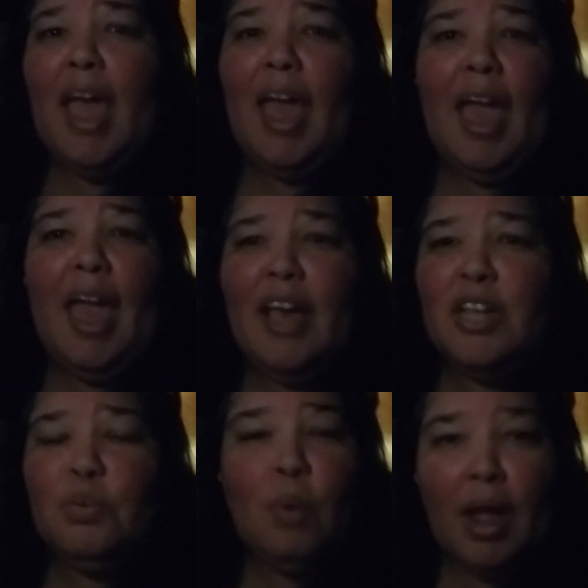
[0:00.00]

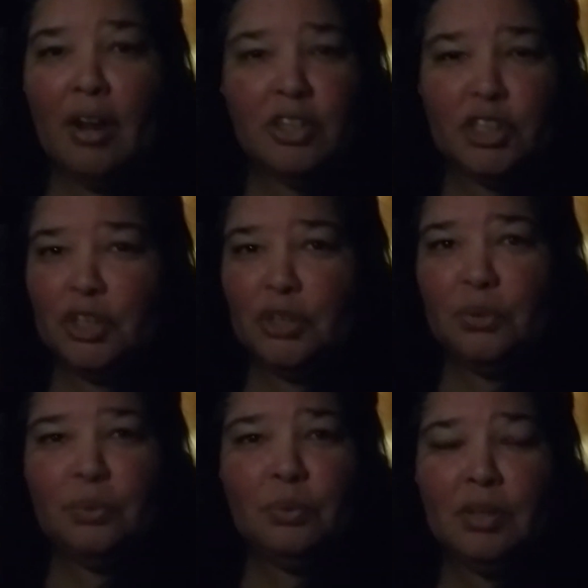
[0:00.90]
and why aren't
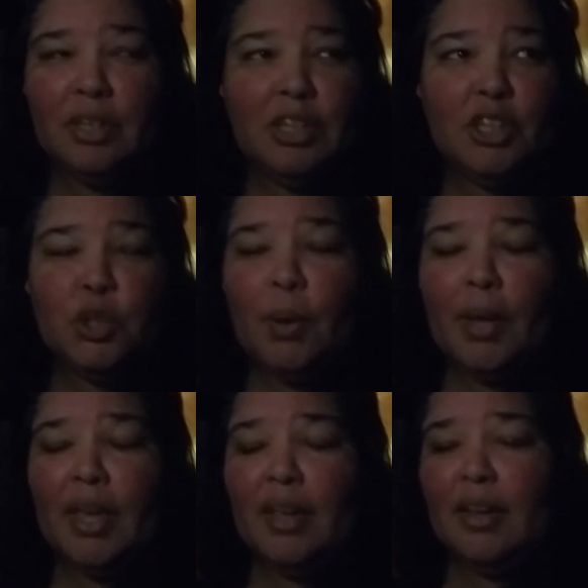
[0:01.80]
you gonna enjoy
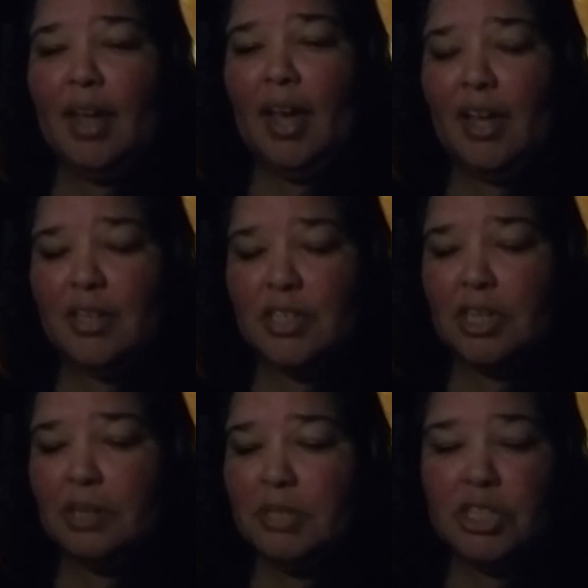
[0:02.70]
it? And
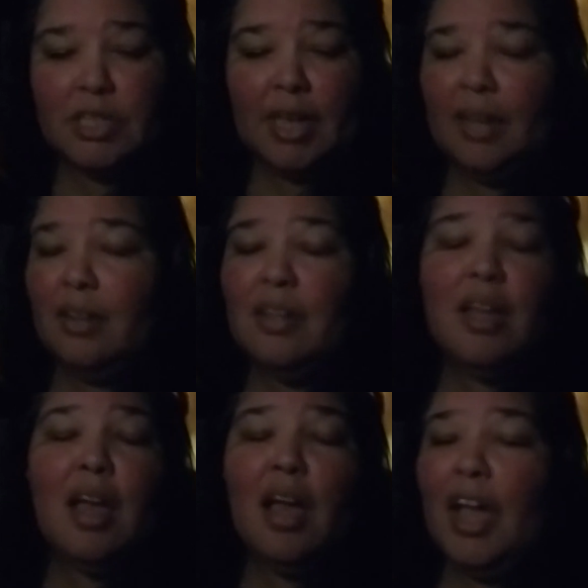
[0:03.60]
he was just like,
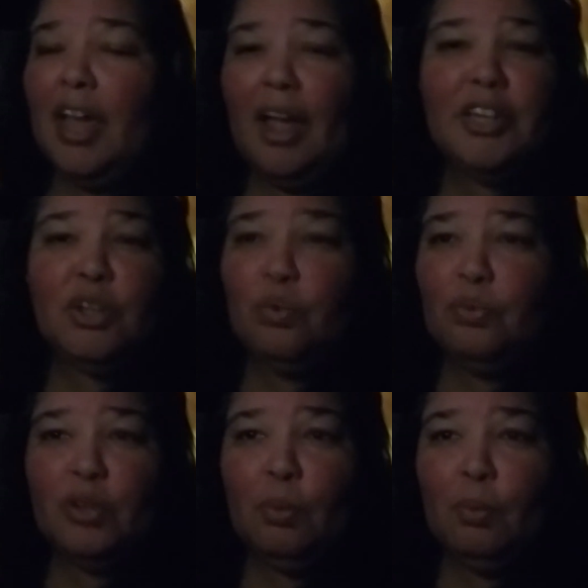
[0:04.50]
I don't
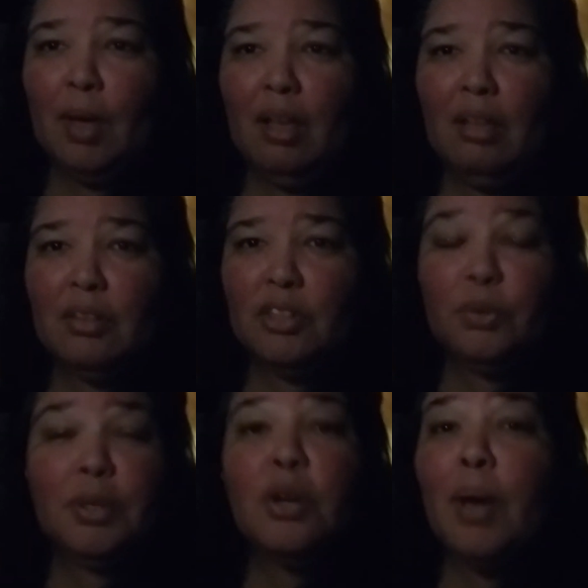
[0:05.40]
feel well, you
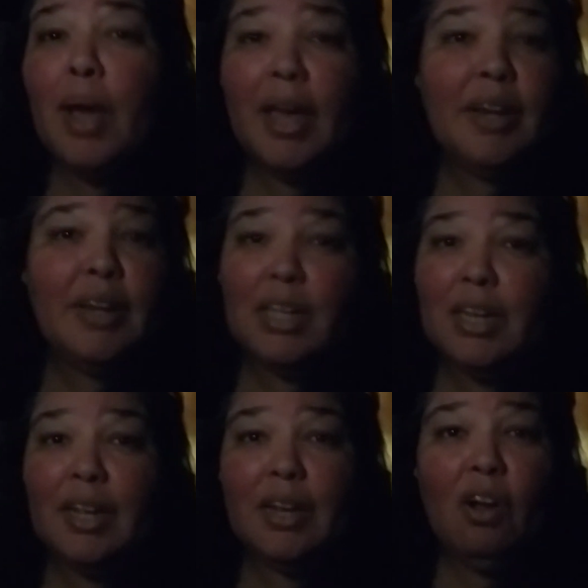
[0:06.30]
can go ahead and eat
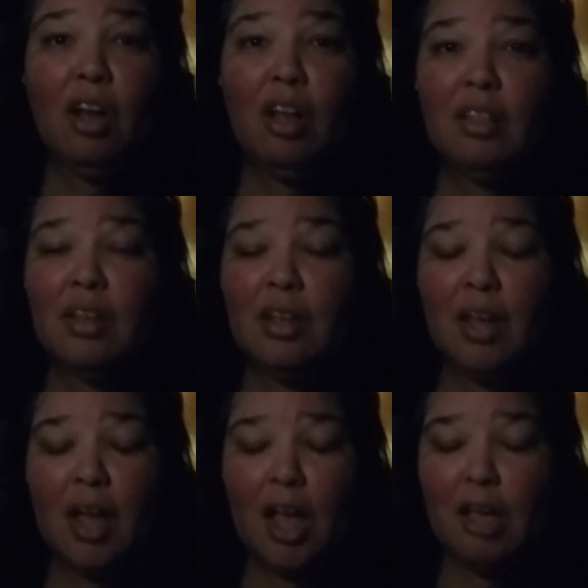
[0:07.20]
it all,
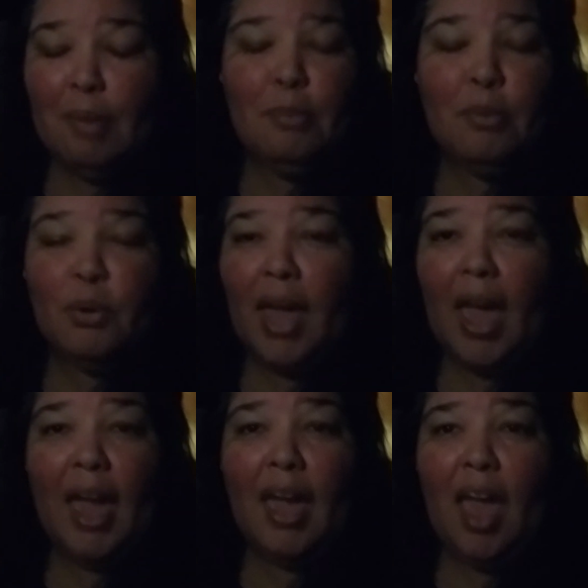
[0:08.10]
I'm
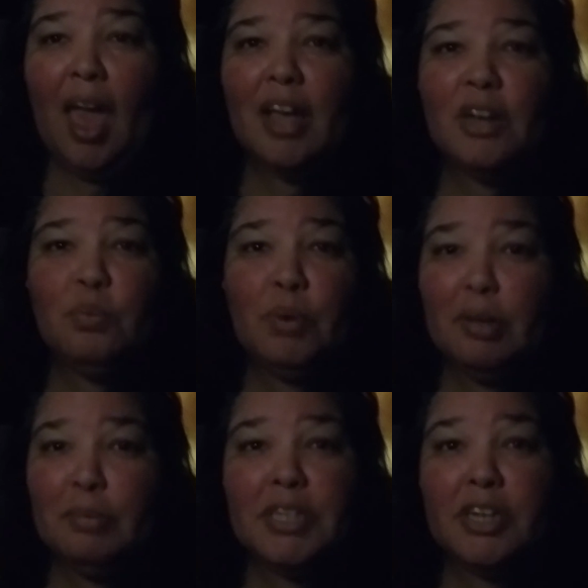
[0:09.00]
okay, and went
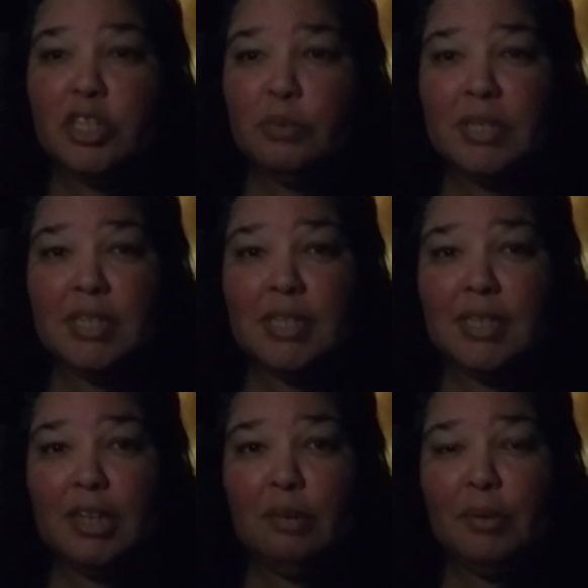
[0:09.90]
upstairs and went to
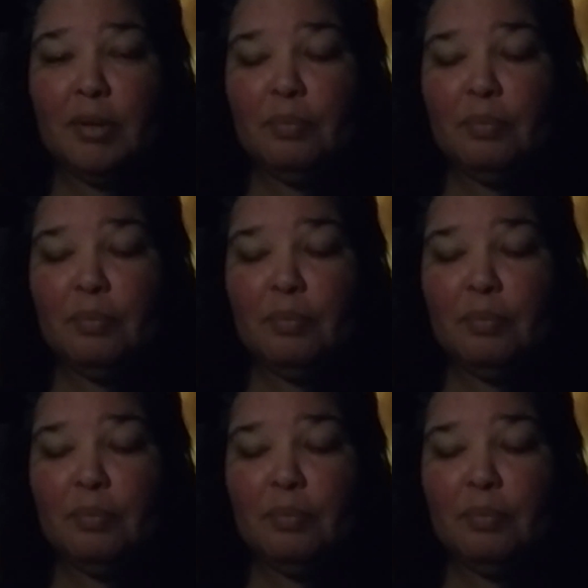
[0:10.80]
sleep.